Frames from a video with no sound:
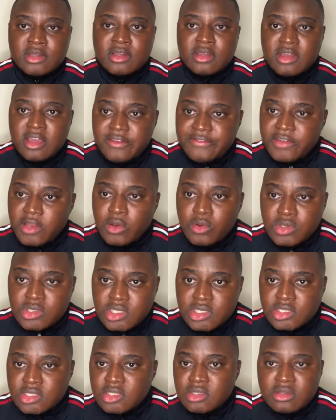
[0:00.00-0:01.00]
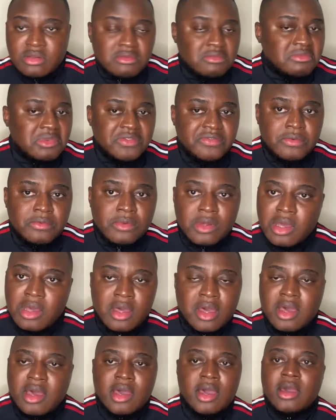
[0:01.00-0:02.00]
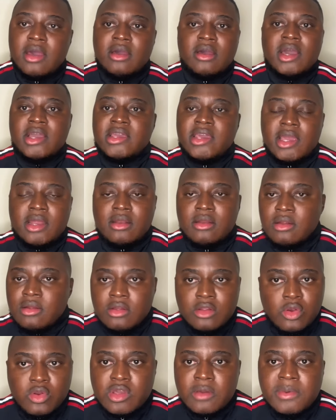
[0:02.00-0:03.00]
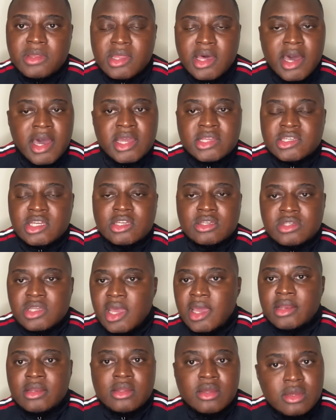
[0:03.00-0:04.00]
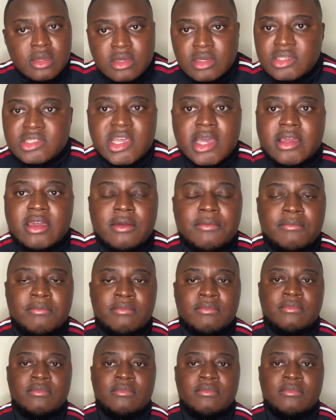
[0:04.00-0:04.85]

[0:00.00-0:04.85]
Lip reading: If he loses, again, look him in the eye, shake his hand, sack him.